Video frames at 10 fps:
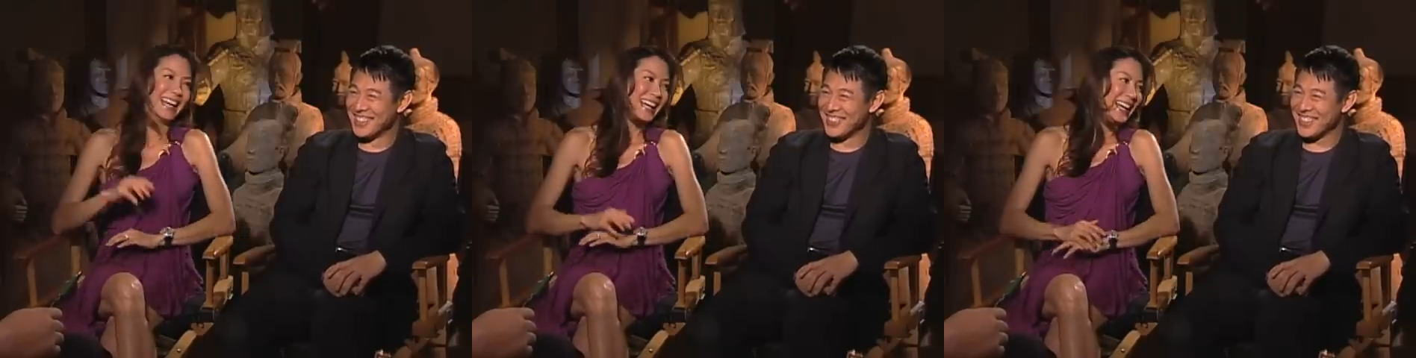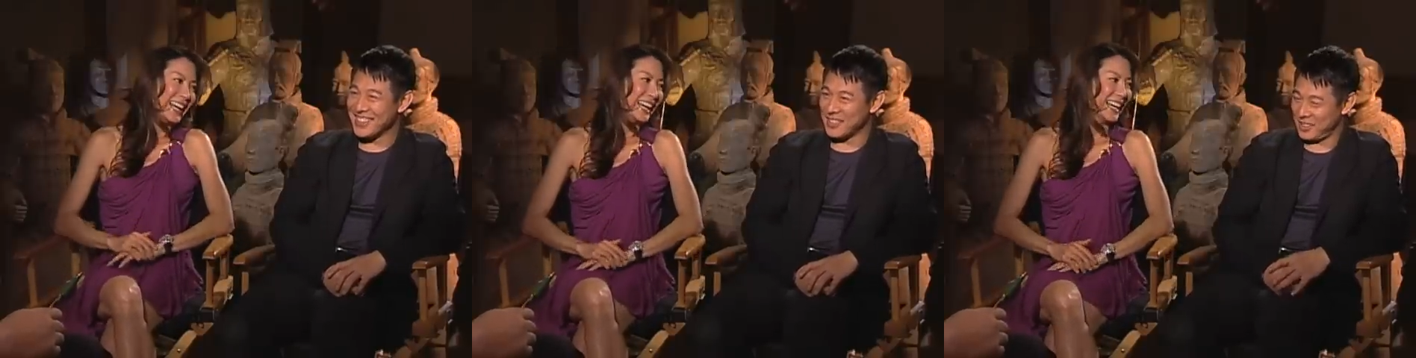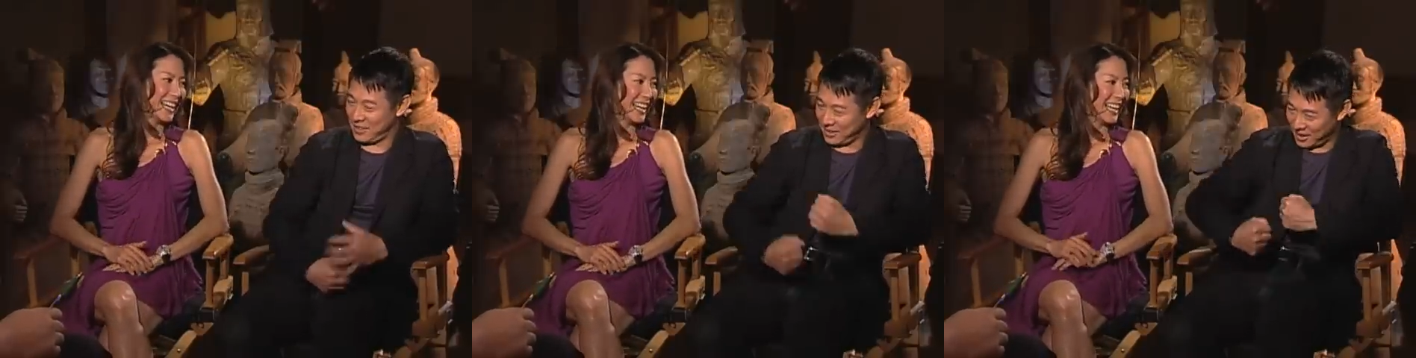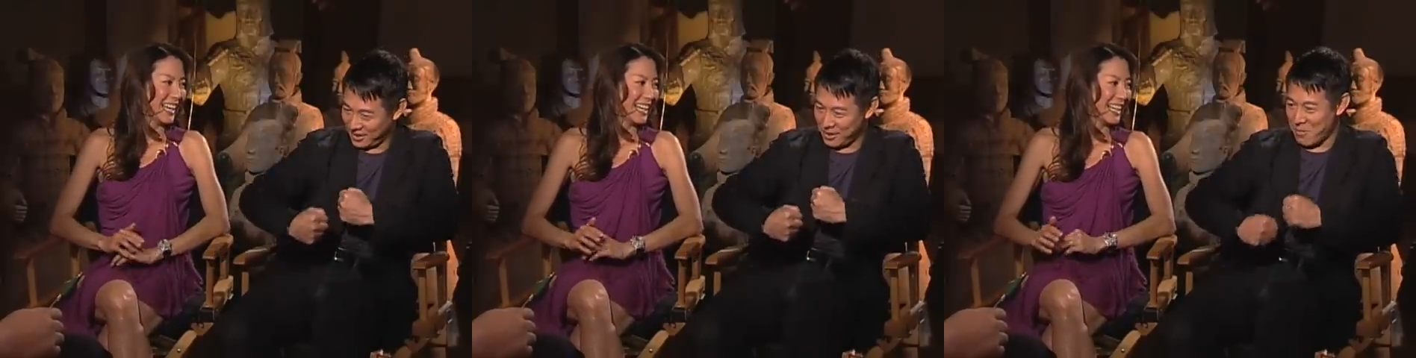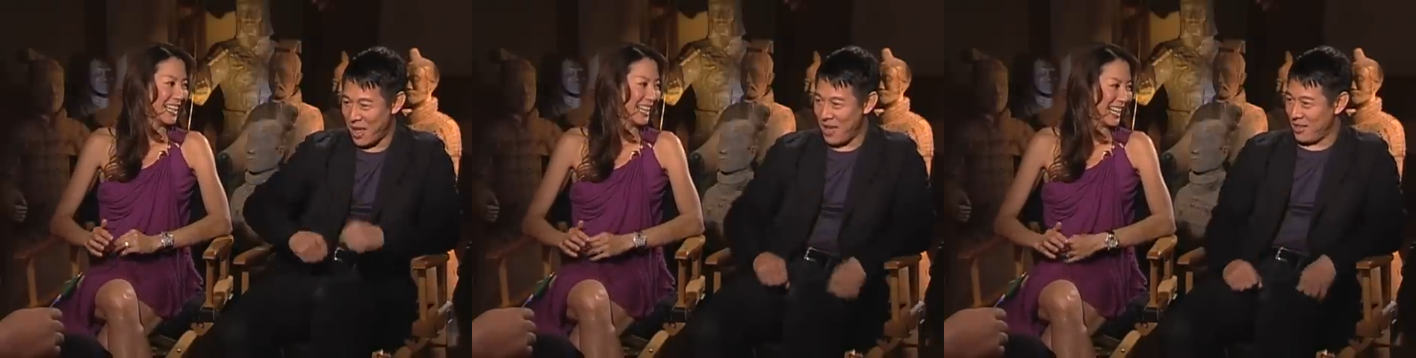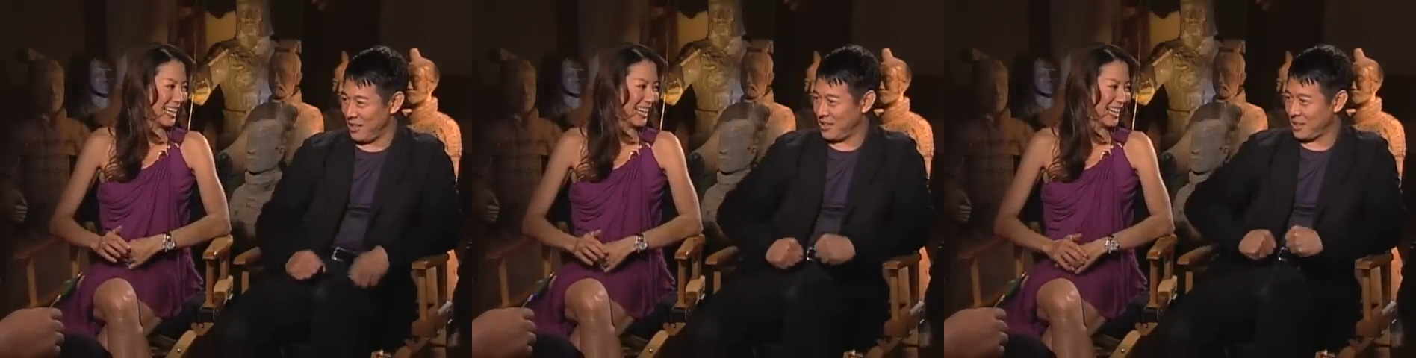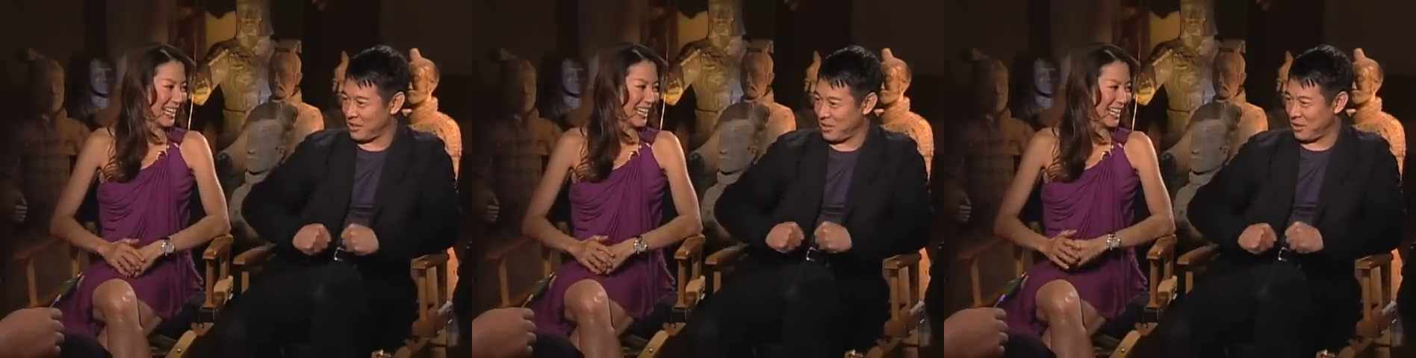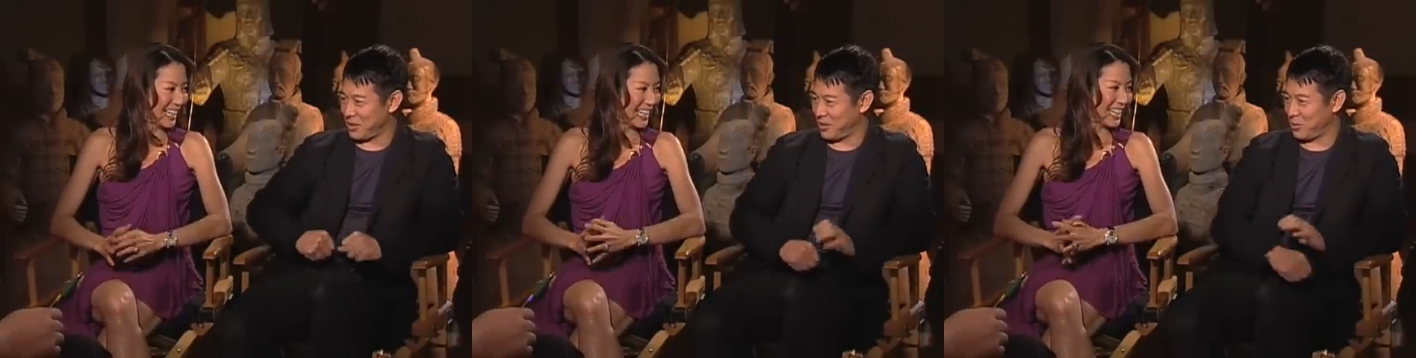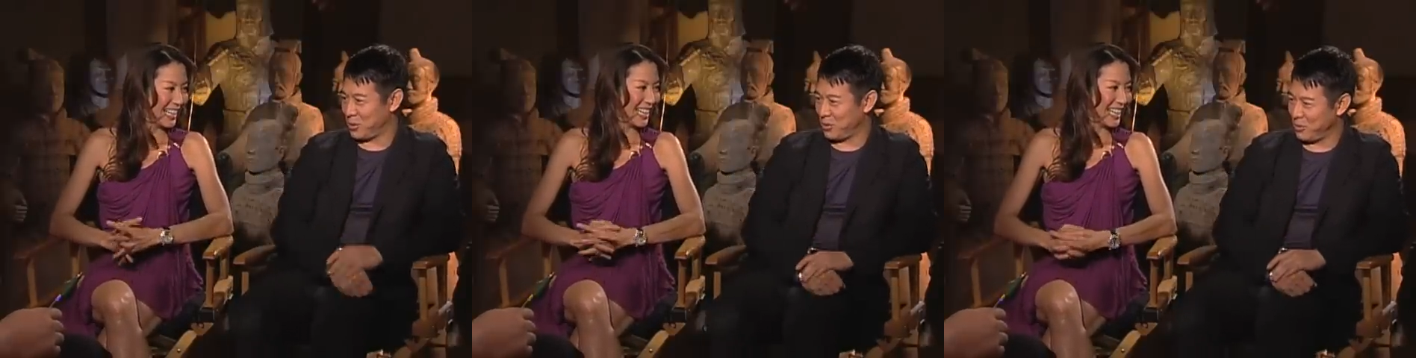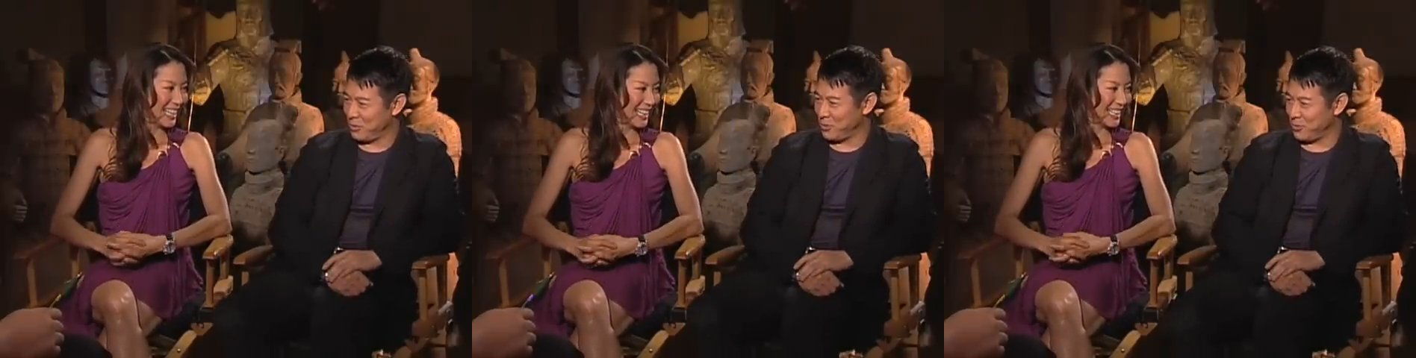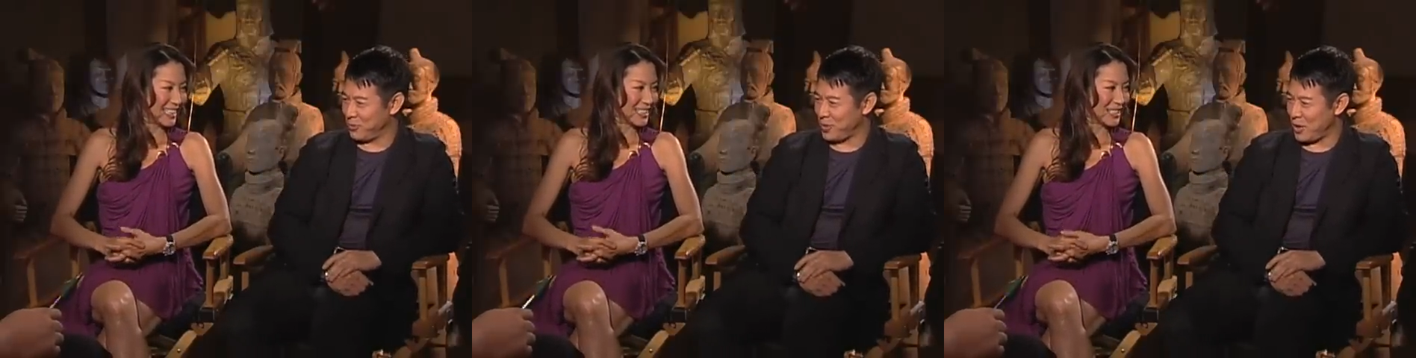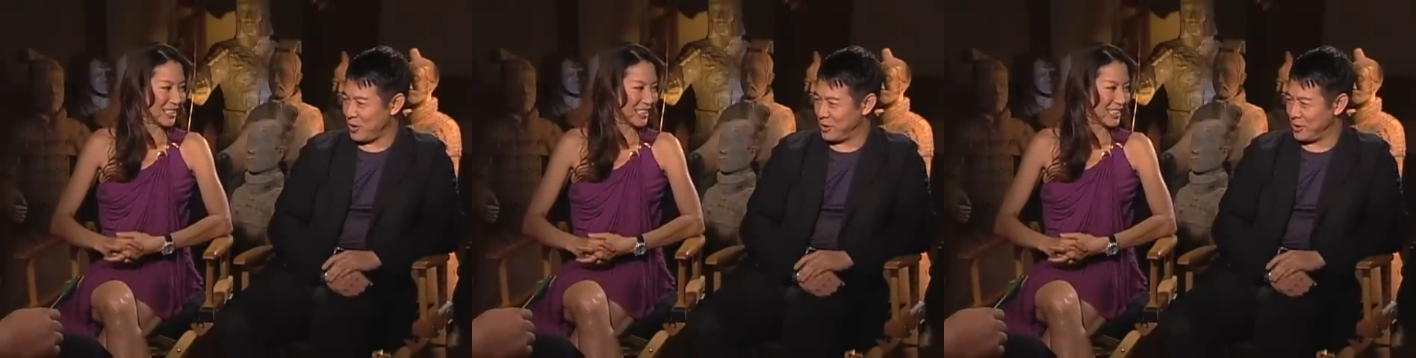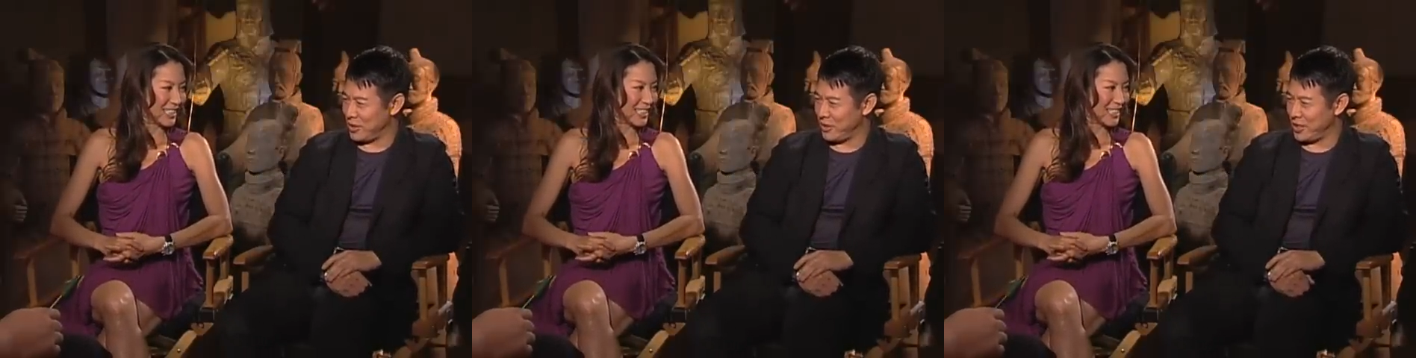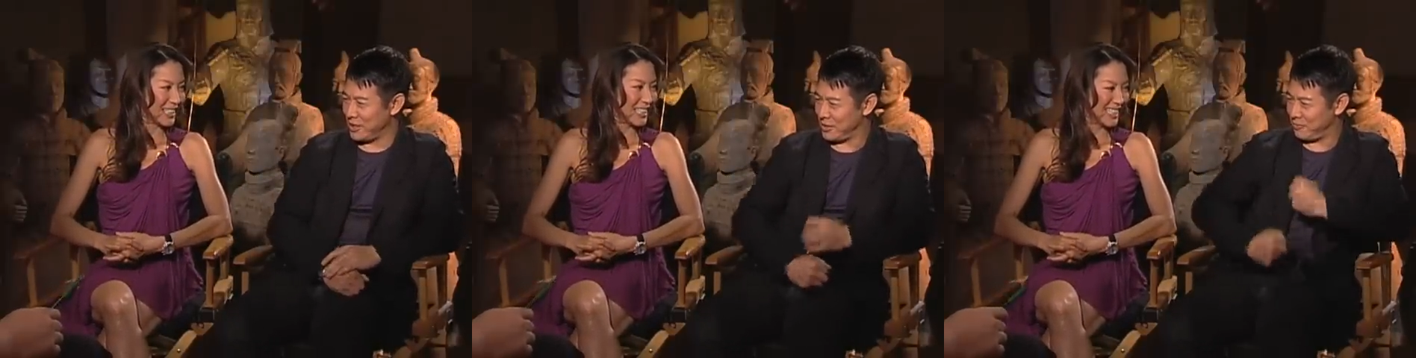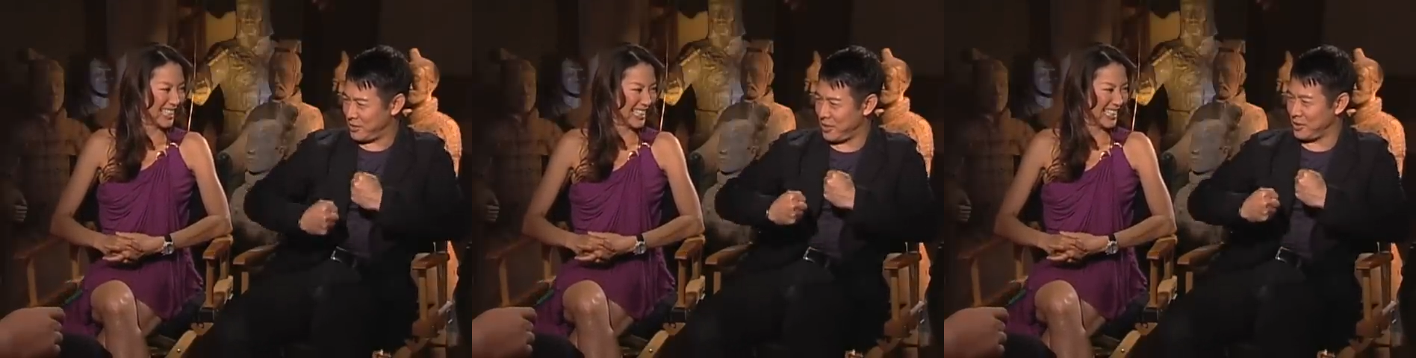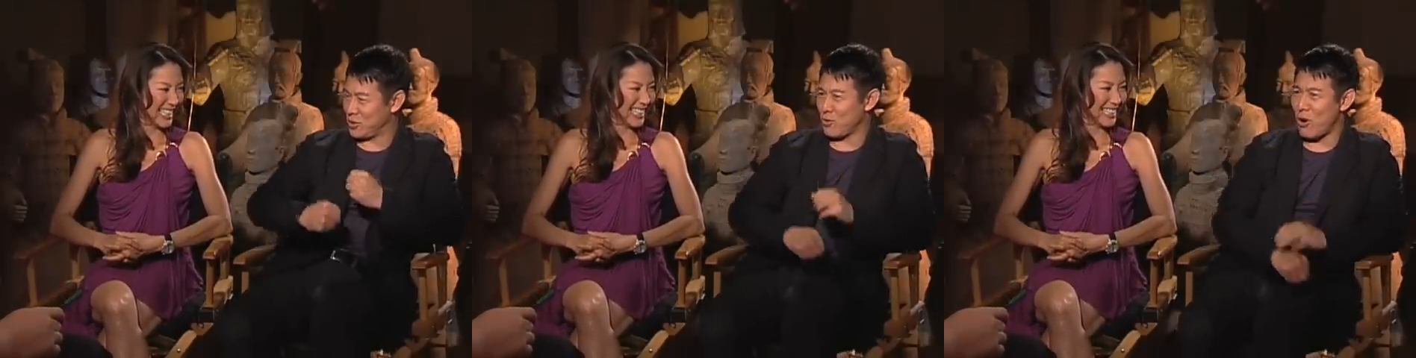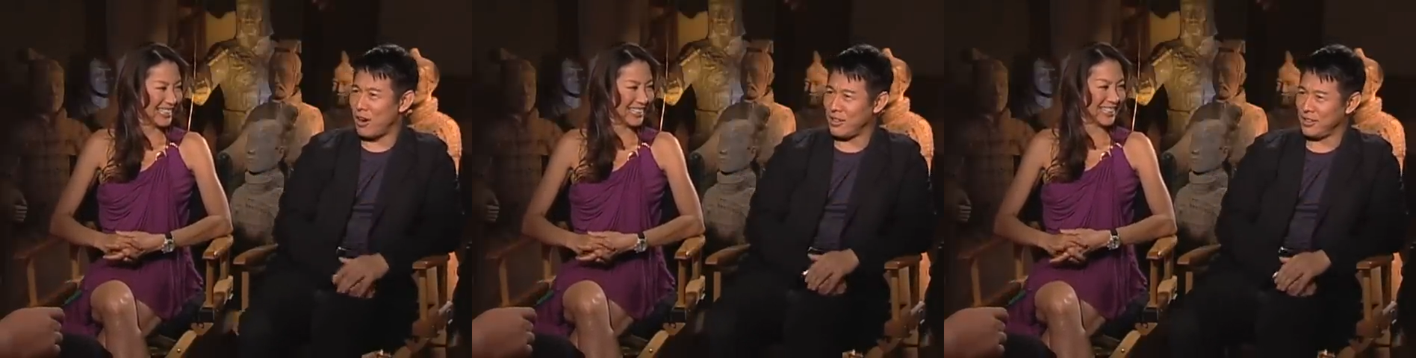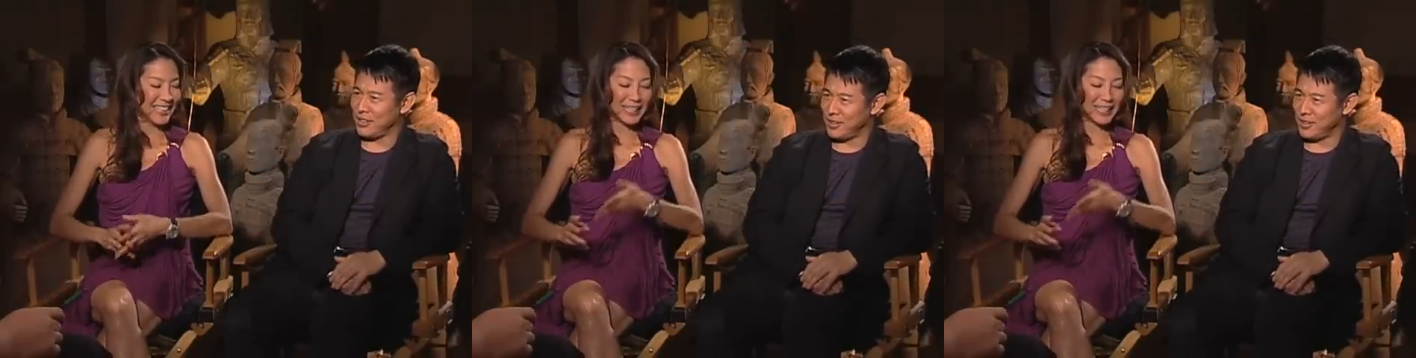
Speaker 1: Because he's a man, he's a, very serious, very strong, you